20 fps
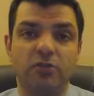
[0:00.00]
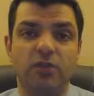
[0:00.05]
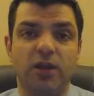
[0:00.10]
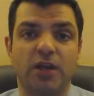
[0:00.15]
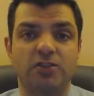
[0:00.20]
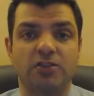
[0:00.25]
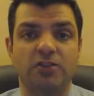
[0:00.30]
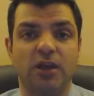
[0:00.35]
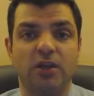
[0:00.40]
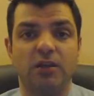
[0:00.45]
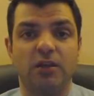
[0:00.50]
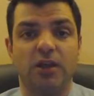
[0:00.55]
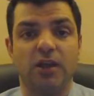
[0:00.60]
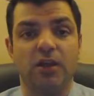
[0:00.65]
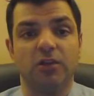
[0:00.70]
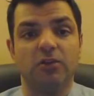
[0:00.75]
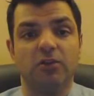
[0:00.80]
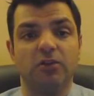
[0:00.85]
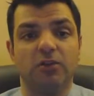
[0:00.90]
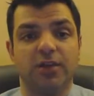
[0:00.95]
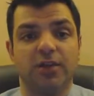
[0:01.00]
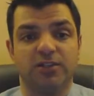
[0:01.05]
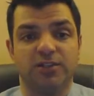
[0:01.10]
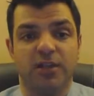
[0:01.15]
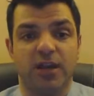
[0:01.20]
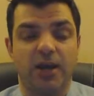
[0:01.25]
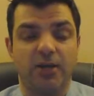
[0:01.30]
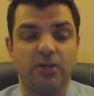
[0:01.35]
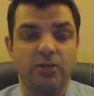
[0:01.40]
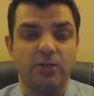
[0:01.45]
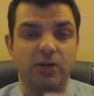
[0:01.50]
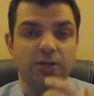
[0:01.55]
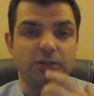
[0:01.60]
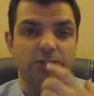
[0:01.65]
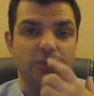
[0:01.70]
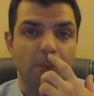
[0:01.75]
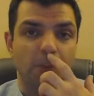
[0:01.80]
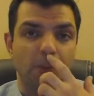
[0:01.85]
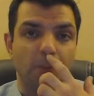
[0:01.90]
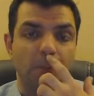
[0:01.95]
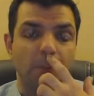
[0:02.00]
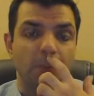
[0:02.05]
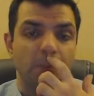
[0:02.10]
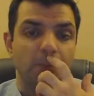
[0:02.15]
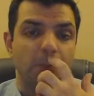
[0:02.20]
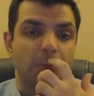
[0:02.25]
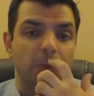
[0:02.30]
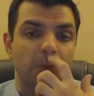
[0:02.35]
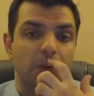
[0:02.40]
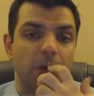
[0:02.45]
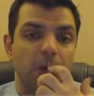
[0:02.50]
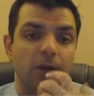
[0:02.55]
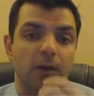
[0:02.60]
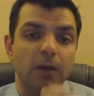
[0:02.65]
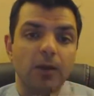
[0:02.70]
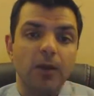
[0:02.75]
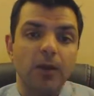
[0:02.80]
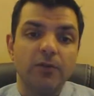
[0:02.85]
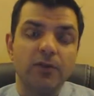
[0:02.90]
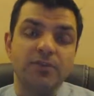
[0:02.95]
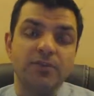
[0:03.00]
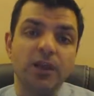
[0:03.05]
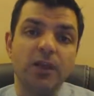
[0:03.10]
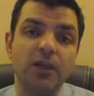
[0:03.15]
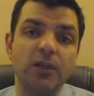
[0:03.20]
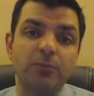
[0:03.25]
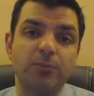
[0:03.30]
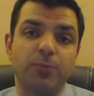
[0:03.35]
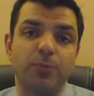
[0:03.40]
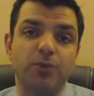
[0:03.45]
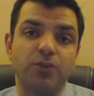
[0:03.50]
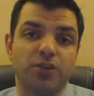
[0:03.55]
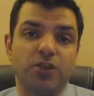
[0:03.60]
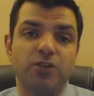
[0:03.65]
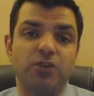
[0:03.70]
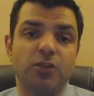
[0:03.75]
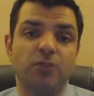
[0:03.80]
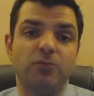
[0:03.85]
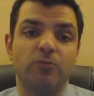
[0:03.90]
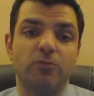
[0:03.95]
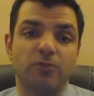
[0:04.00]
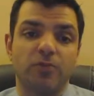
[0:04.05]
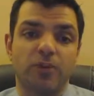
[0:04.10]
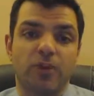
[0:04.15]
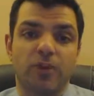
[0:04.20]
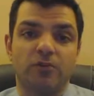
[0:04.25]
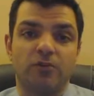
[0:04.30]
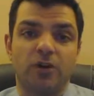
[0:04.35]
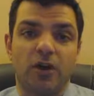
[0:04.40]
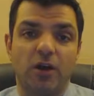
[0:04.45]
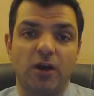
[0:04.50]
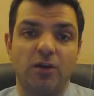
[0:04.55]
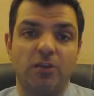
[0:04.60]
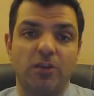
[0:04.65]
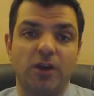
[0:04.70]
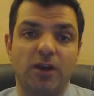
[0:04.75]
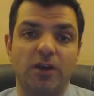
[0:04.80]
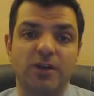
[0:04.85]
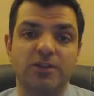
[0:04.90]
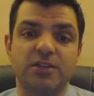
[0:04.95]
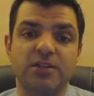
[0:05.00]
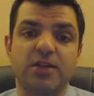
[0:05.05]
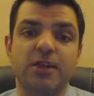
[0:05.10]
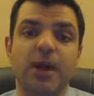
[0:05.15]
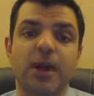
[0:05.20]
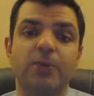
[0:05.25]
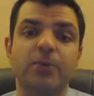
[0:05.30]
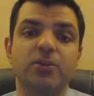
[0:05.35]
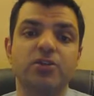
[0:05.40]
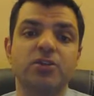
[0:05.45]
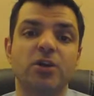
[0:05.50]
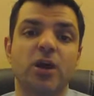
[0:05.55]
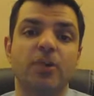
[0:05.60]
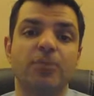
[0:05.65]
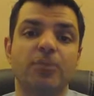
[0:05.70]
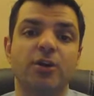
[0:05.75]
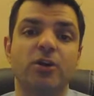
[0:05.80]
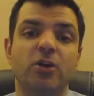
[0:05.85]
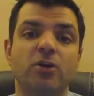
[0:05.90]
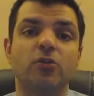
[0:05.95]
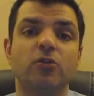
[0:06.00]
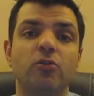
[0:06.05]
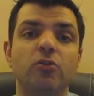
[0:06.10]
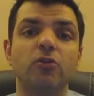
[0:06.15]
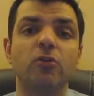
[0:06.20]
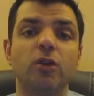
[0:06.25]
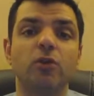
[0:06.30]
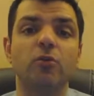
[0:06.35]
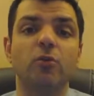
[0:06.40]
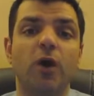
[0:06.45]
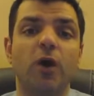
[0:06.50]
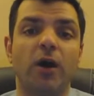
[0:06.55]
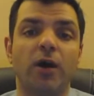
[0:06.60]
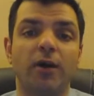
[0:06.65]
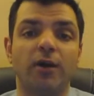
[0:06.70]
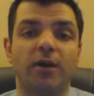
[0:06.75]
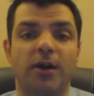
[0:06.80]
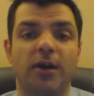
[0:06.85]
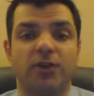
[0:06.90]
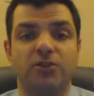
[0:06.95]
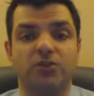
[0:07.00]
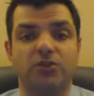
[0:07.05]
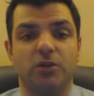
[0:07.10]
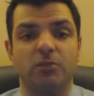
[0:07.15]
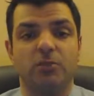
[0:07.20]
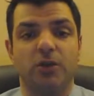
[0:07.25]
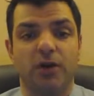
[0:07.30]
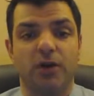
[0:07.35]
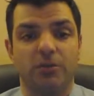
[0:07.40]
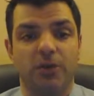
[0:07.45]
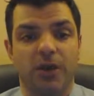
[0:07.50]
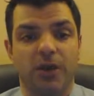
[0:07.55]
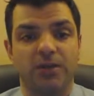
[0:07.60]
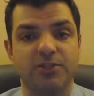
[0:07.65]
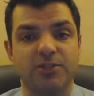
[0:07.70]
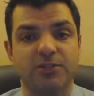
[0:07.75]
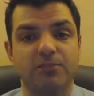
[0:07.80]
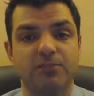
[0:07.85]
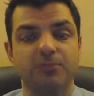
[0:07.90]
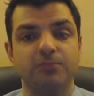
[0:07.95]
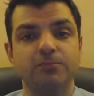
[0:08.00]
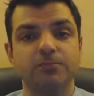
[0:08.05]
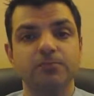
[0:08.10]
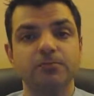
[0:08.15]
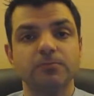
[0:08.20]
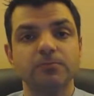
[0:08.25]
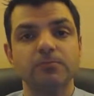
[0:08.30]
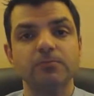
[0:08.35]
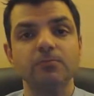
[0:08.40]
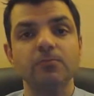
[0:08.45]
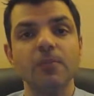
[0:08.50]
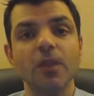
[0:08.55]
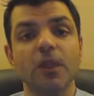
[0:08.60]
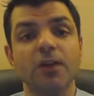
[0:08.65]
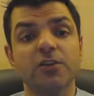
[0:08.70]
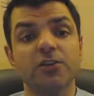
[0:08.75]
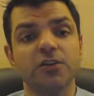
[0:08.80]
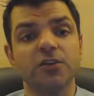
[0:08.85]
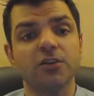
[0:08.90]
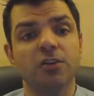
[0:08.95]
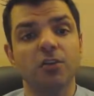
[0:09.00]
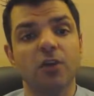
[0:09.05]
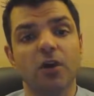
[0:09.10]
and translating into less calories. The second procedure we're going to talk about is the laparoscopic Roux-en-Y gastric bypass. This is the